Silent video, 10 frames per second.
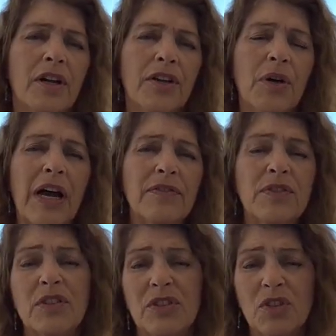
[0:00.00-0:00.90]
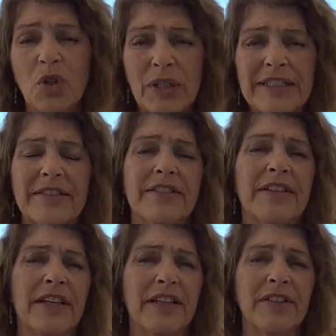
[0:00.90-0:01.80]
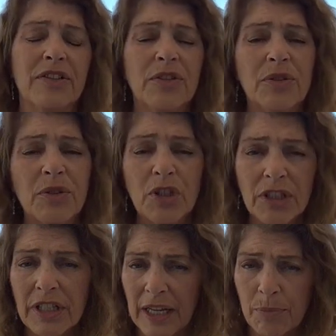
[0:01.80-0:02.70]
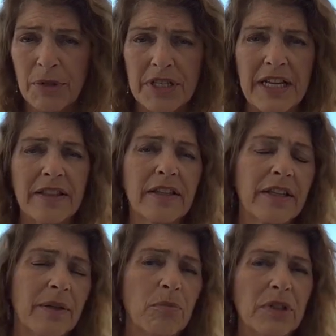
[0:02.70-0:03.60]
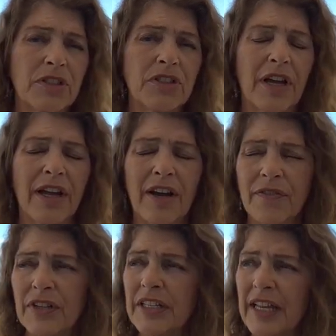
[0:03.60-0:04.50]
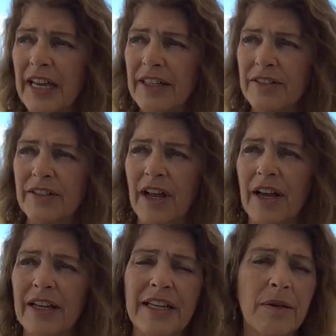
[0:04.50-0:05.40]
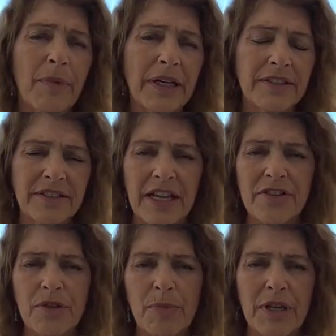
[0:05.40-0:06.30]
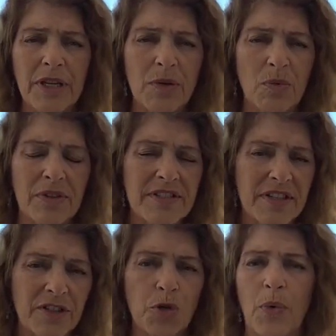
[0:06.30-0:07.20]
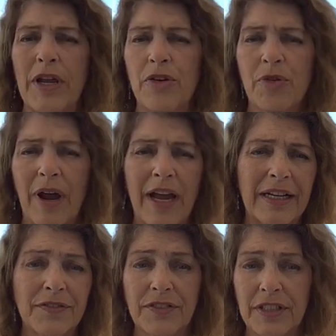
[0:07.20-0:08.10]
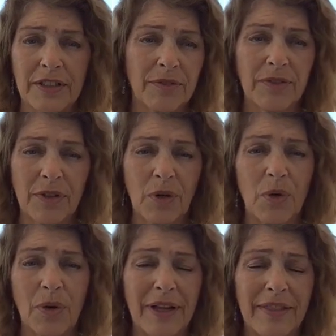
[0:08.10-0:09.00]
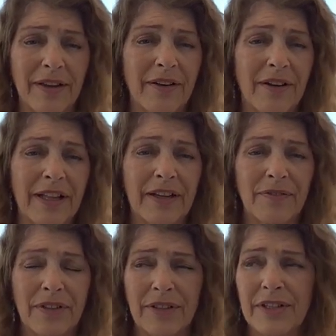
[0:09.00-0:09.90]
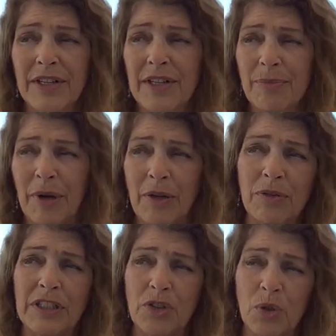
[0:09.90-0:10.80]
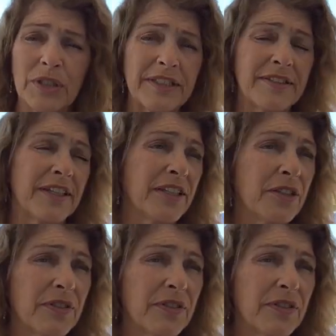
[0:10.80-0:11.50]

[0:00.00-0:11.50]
You have choices here. You could amputate the limb, which I often get emails sent to me with such radiographs, and I think my only choice here